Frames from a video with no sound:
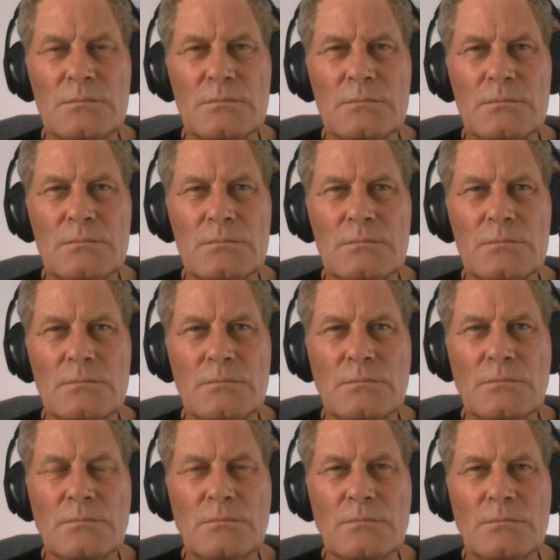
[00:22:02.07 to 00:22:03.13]

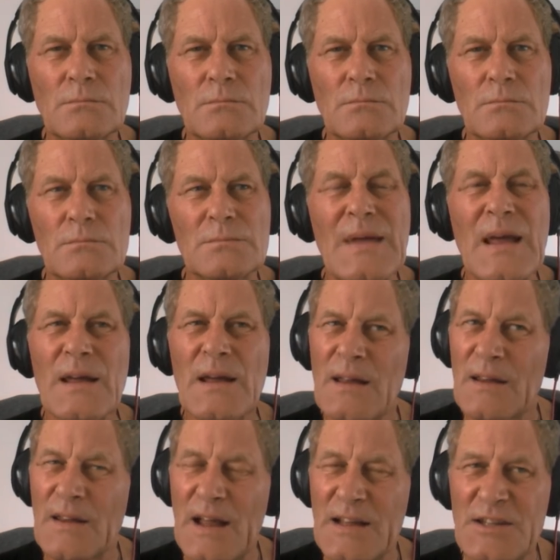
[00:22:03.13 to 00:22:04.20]
beards, things
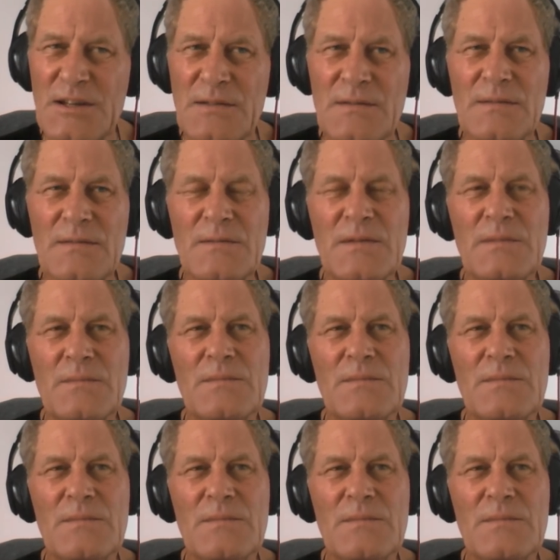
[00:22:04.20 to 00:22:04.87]
of that nature?